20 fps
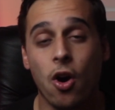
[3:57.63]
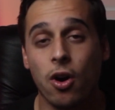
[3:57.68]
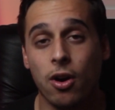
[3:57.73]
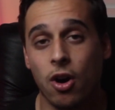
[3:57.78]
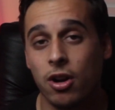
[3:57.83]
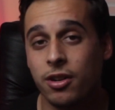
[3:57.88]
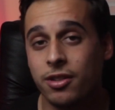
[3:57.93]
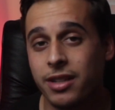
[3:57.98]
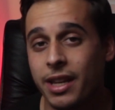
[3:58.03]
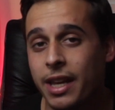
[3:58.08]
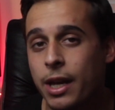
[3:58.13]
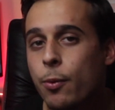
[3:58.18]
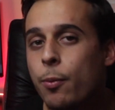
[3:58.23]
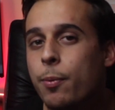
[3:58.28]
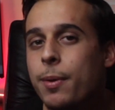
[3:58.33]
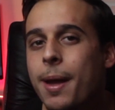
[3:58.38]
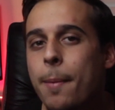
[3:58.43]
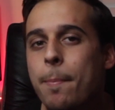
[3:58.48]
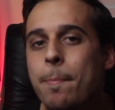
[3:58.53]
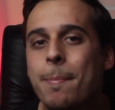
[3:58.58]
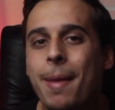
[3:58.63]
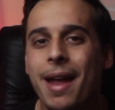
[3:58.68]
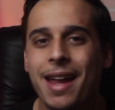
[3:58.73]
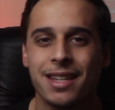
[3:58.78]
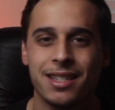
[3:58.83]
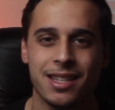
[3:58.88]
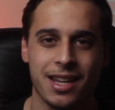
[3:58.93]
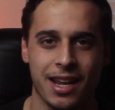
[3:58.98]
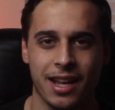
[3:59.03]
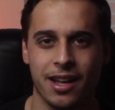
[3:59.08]
honestly, it would be
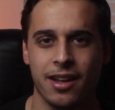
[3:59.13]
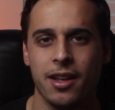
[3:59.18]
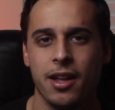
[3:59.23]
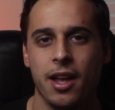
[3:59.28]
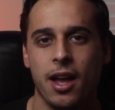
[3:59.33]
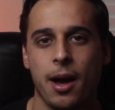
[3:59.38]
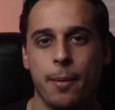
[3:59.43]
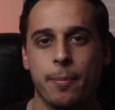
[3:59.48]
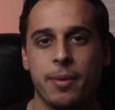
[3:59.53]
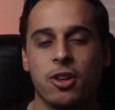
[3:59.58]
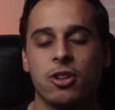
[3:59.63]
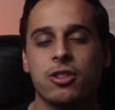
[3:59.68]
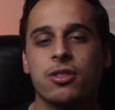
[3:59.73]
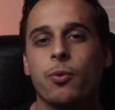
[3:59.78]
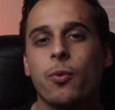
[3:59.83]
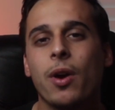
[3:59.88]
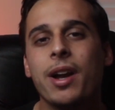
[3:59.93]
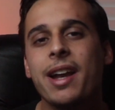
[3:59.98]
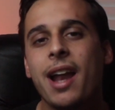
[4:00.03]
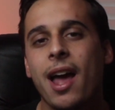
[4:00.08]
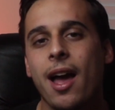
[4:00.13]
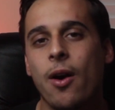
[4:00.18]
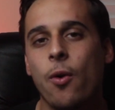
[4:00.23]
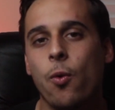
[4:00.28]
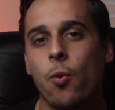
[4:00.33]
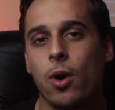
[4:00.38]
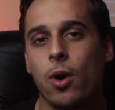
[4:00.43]
amazing. Because right now,